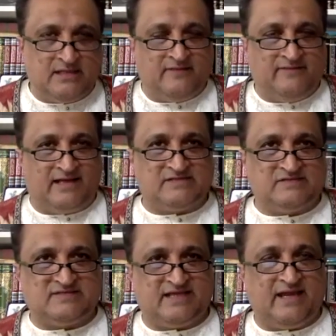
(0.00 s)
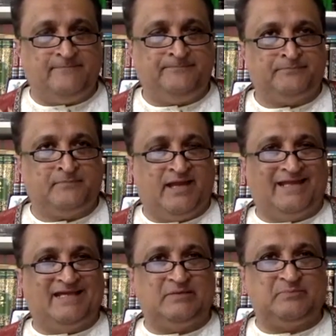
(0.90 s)
That is to say, a
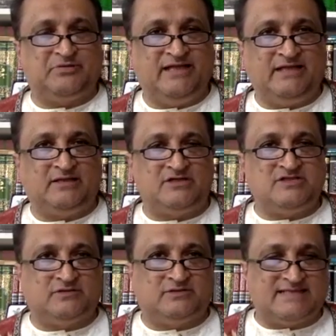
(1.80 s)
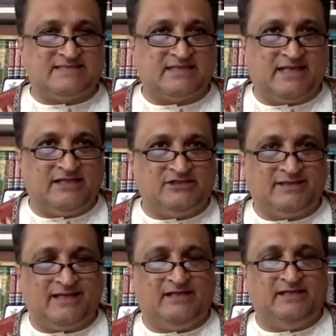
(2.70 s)
complete logical designation
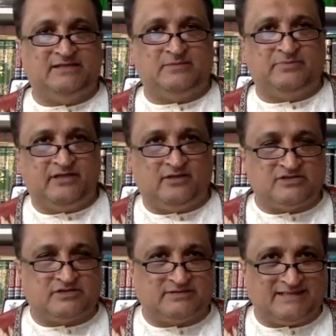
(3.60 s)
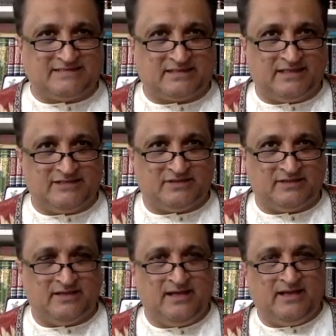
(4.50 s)
and an incomplete logical designation.
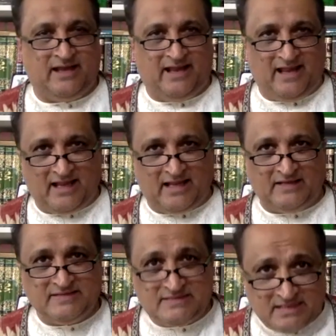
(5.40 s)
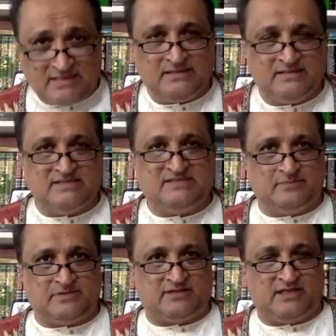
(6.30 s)
And
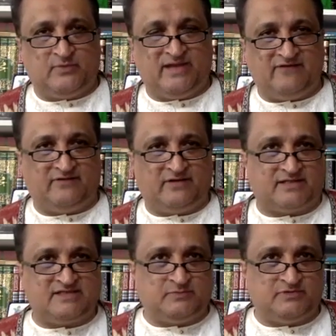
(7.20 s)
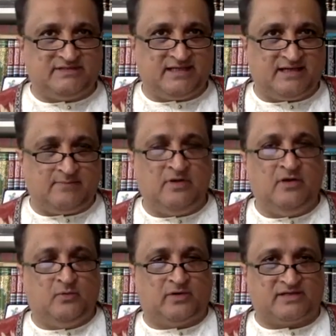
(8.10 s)
similarly, we have al-rasm tam
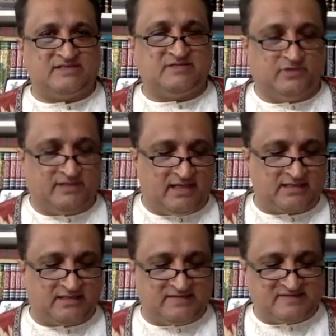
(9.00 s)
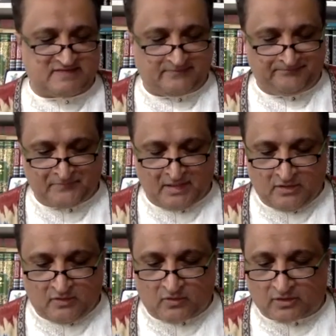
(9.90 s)
wal-rasm naqis
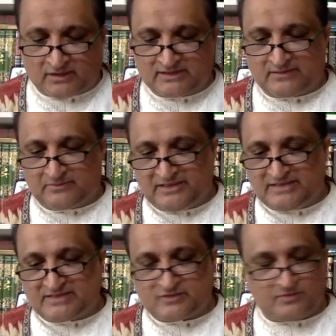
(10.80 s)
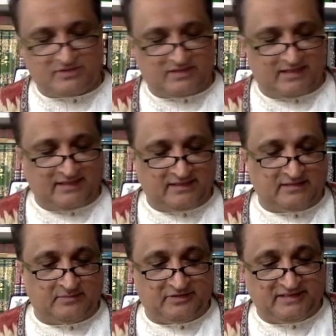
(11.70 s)
or complete description and
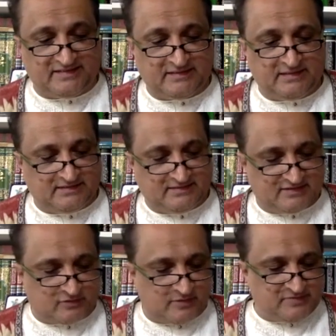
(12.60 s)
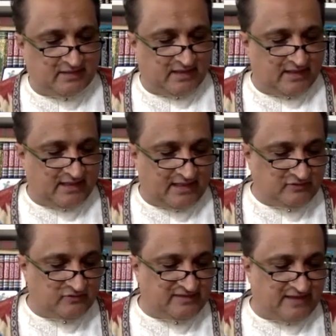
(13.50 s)
incomplete description.
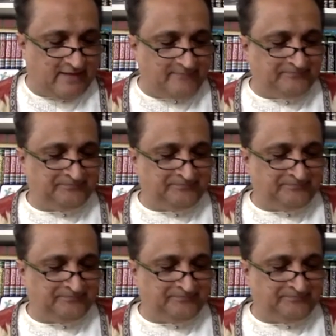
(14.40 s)
Al-had tam,